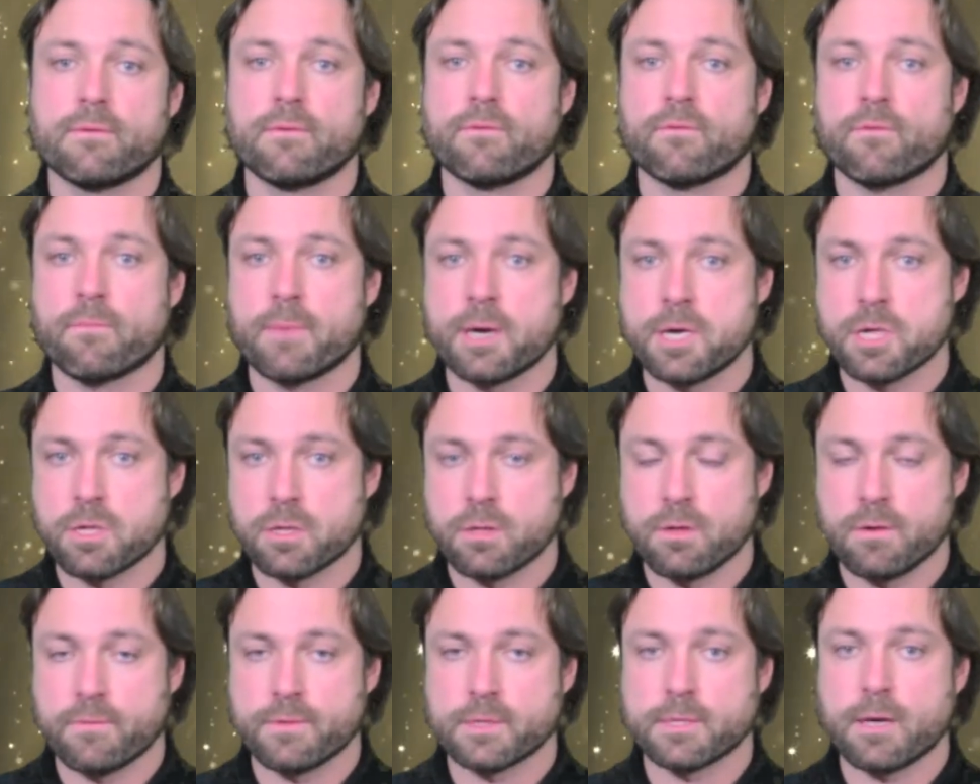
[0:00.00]

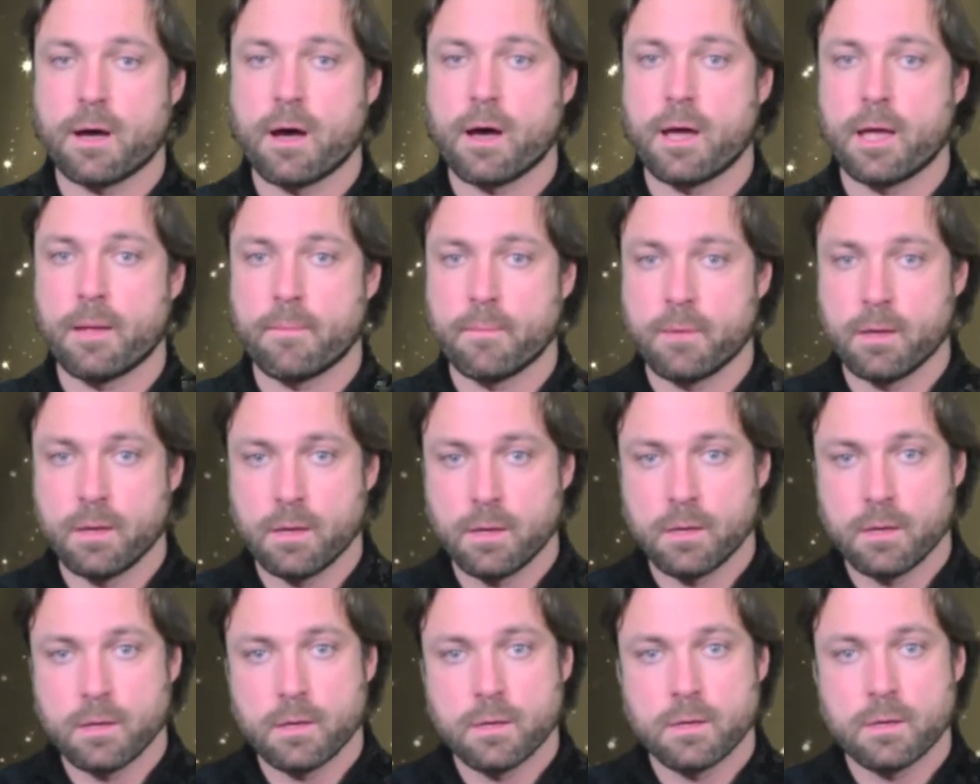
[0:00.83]
information over time
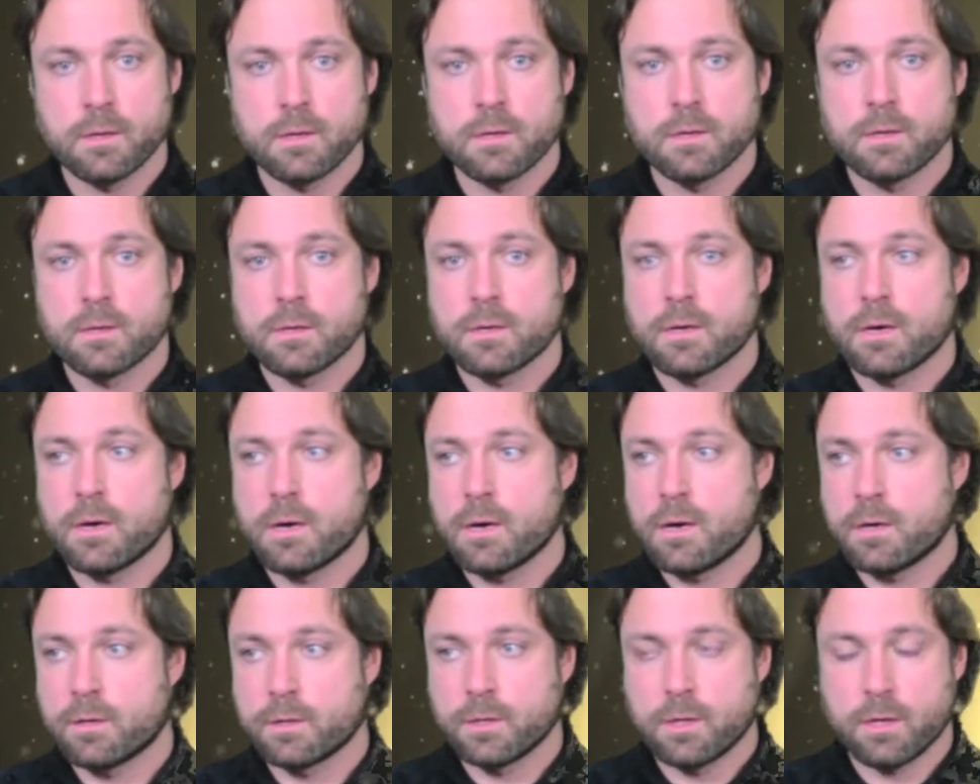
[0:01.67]

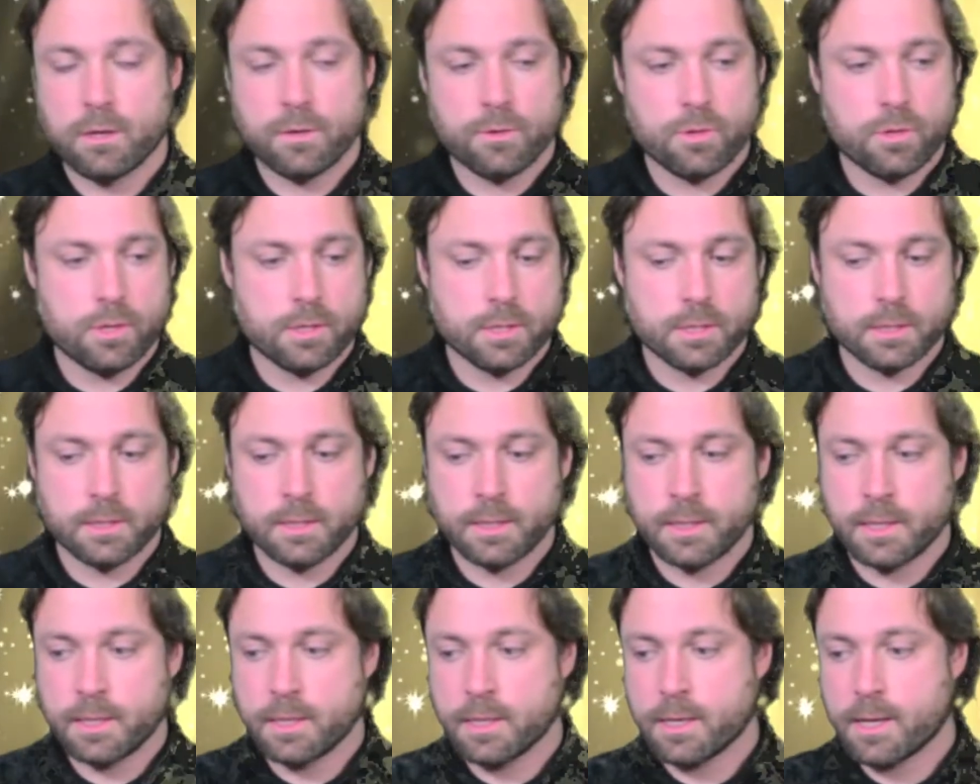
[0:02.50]

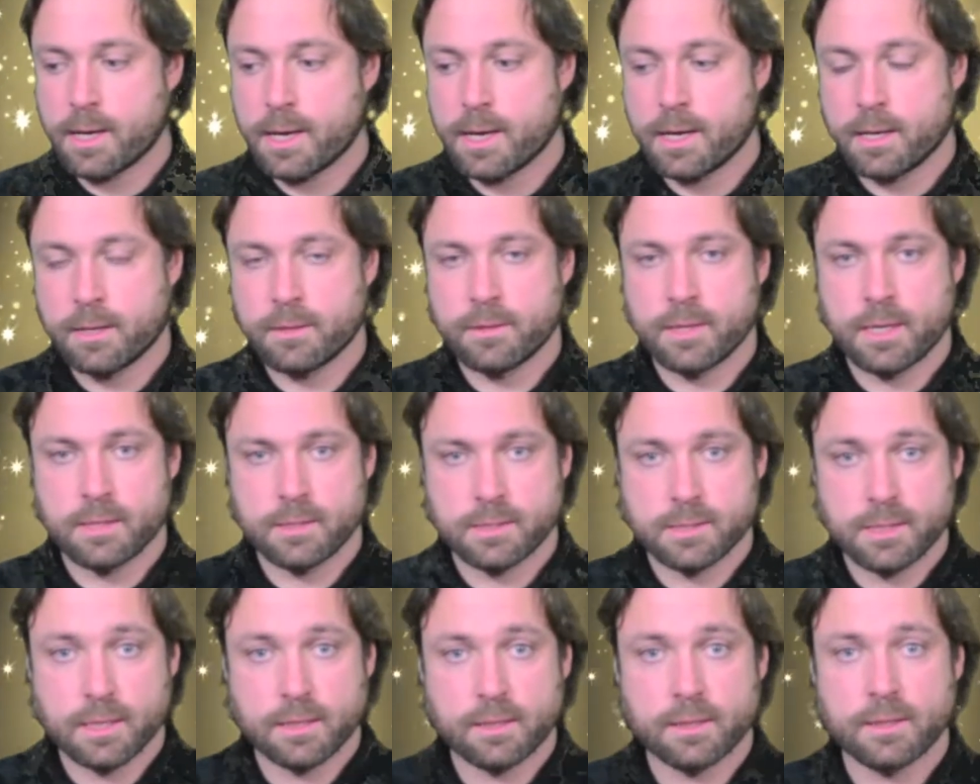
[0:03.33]
unconsciously, and then
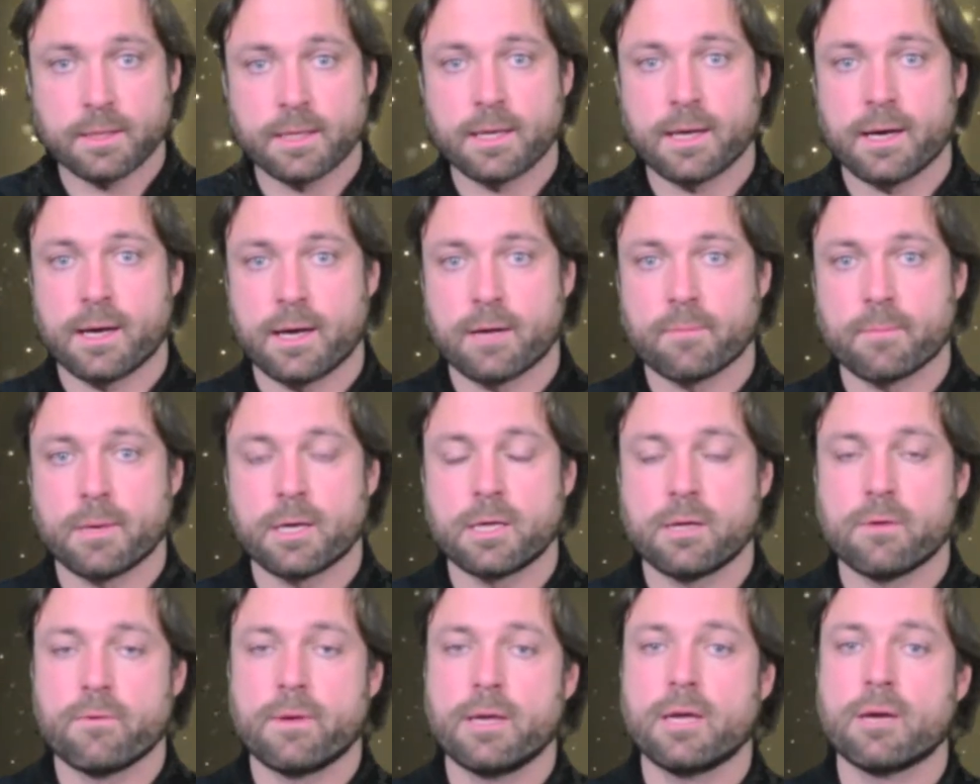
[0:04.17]
suddenly I had my
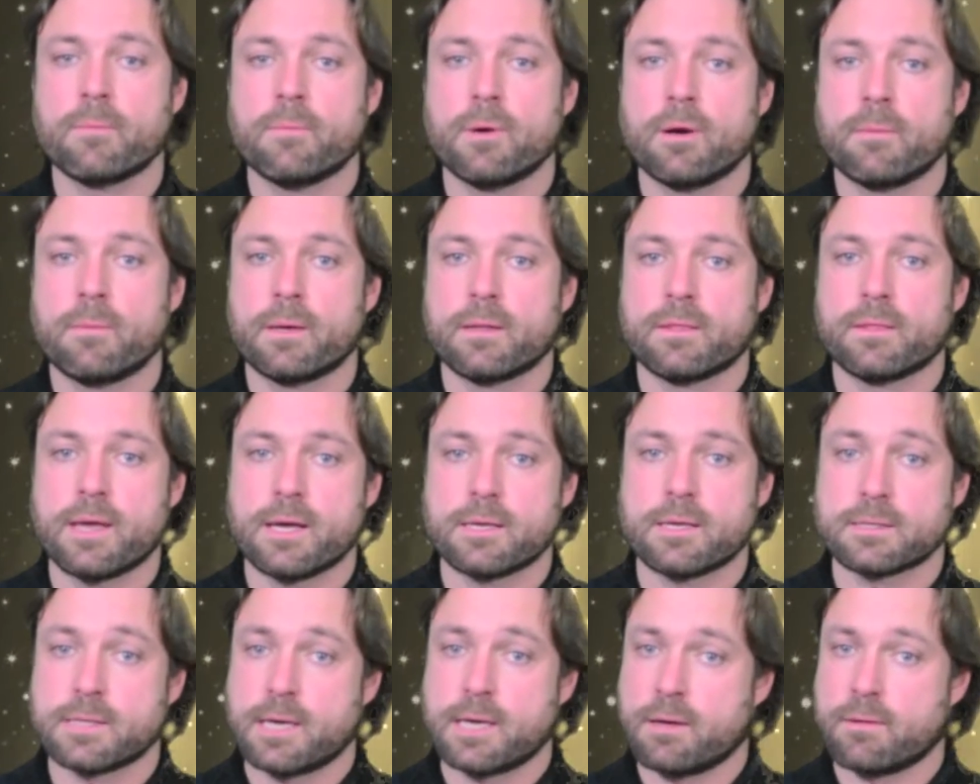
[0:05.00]
eureka moment.
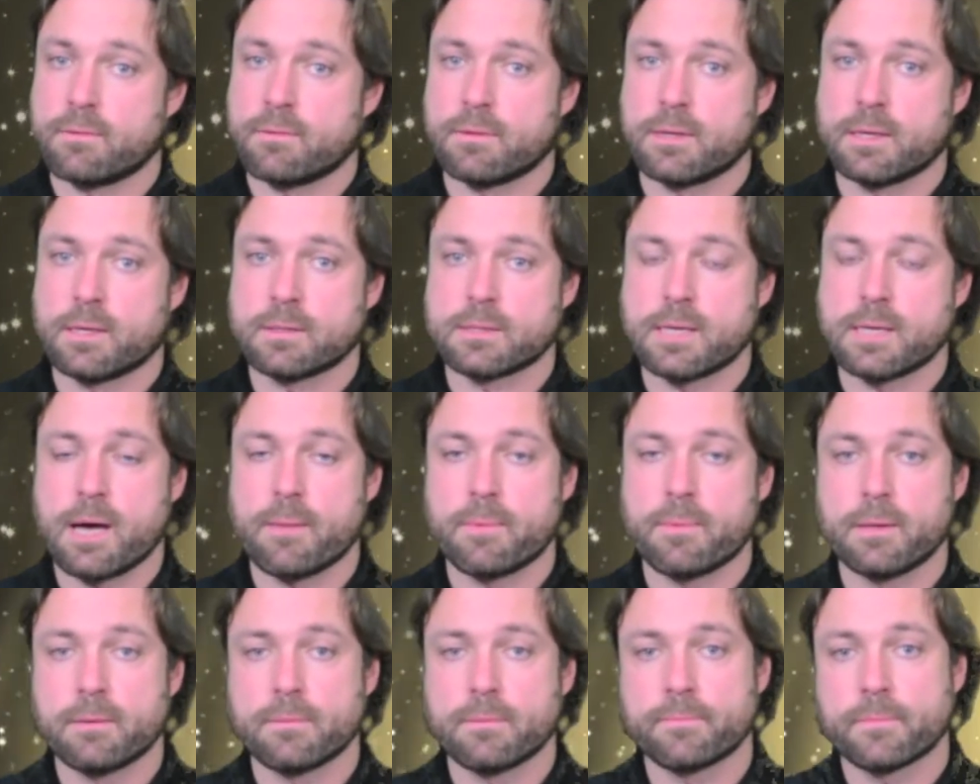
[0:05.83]
That's how things
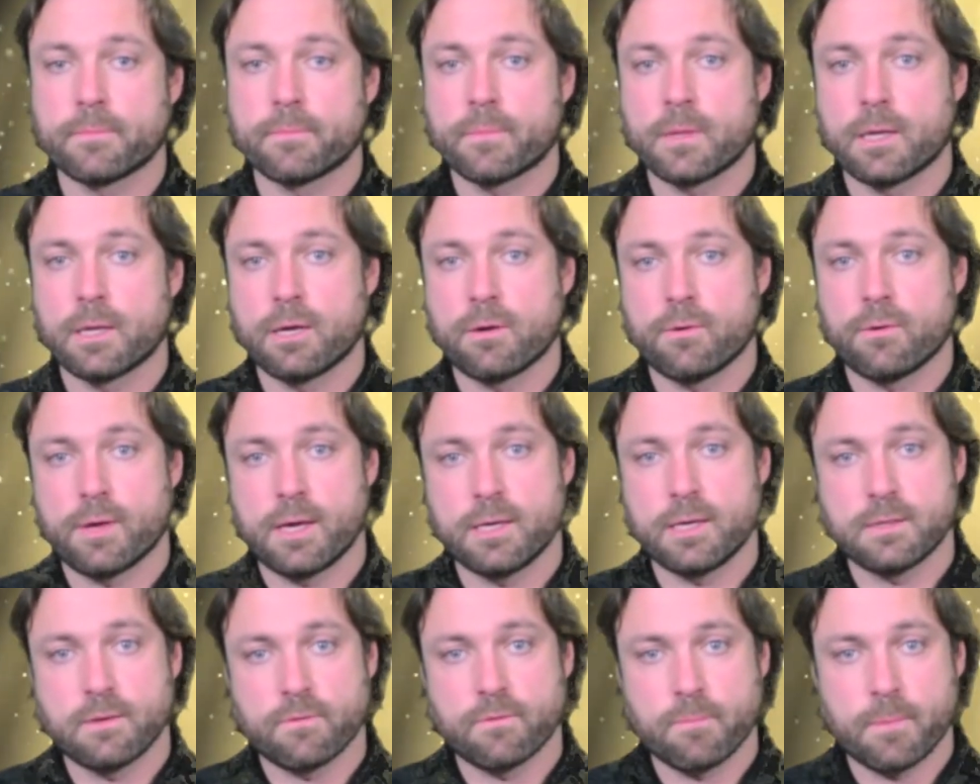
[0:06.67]
happen. The
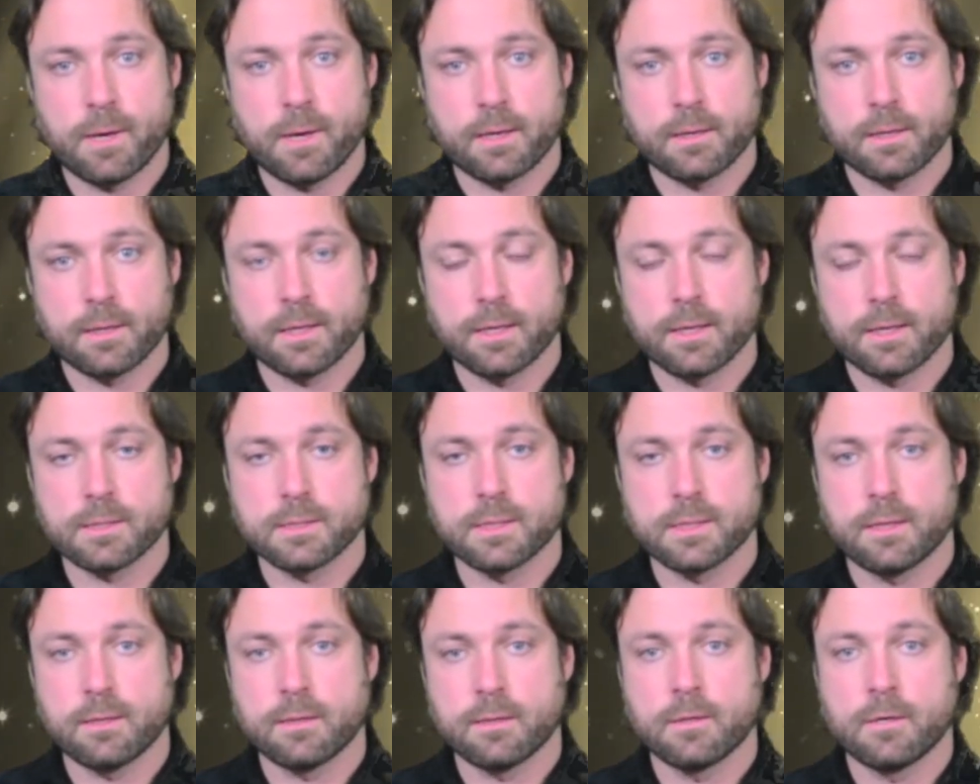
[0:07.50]
creative mind kicks
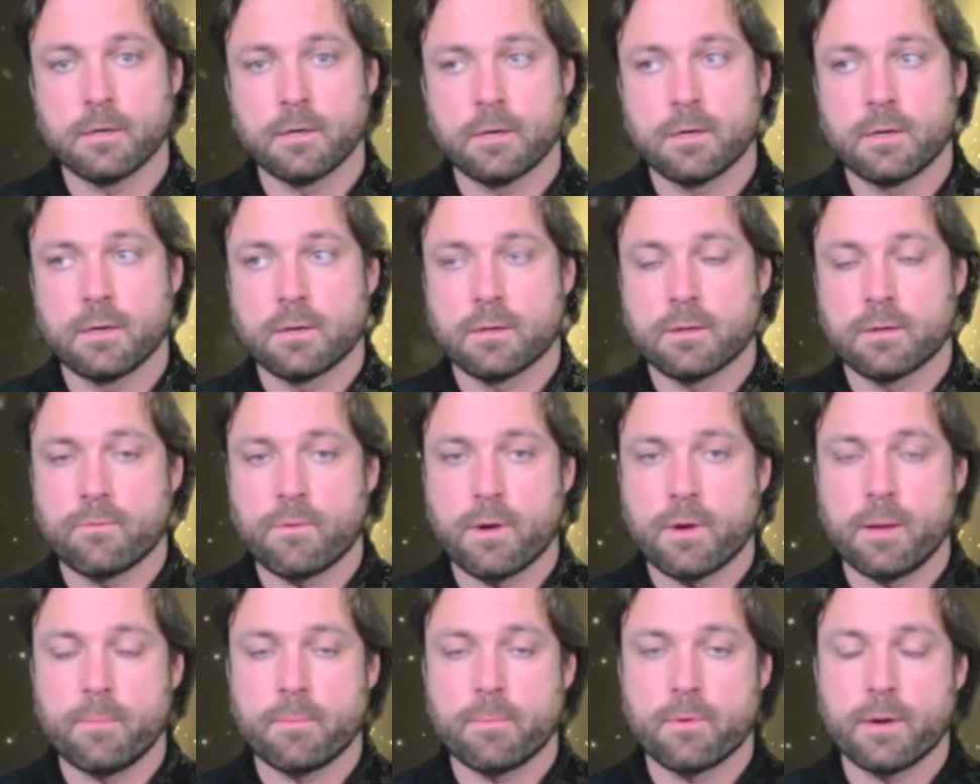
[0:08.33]
in, the
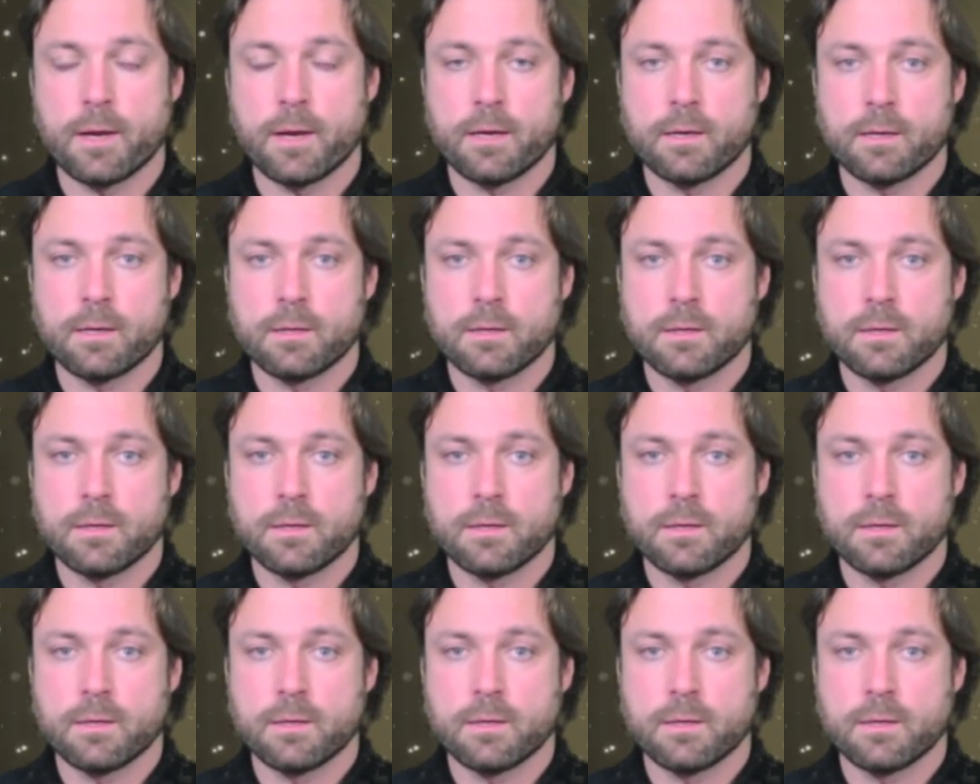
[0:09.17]
right brain.